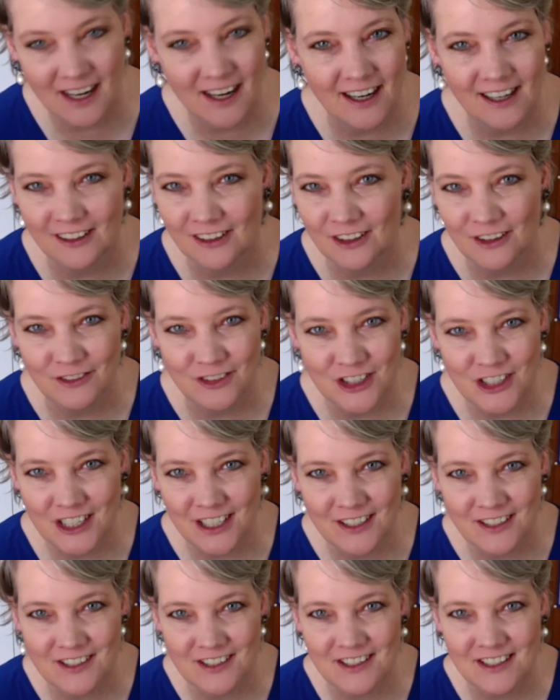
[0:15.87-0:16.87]
I love
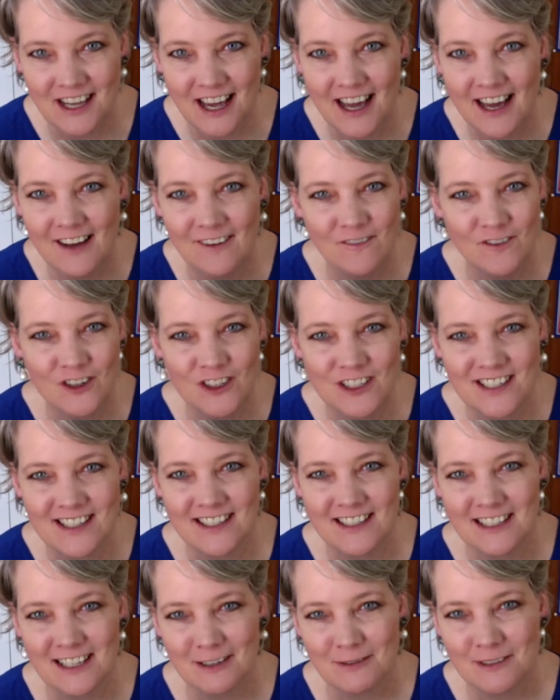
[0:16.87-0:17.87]
shells. Ever
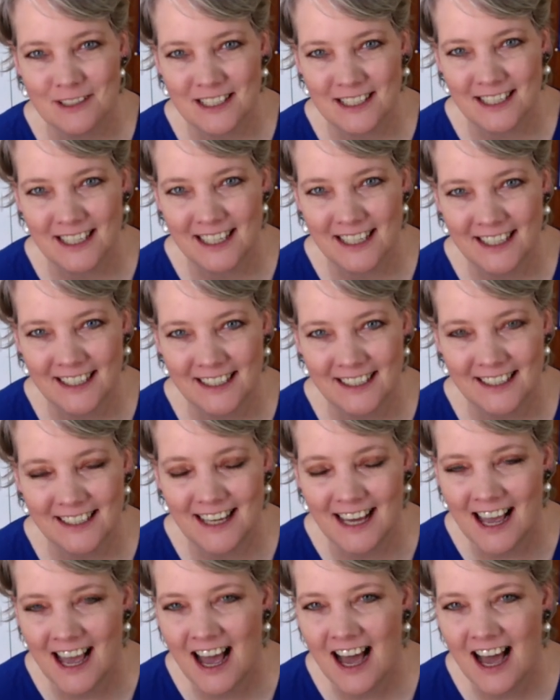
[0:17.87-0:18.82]
since I was a kid,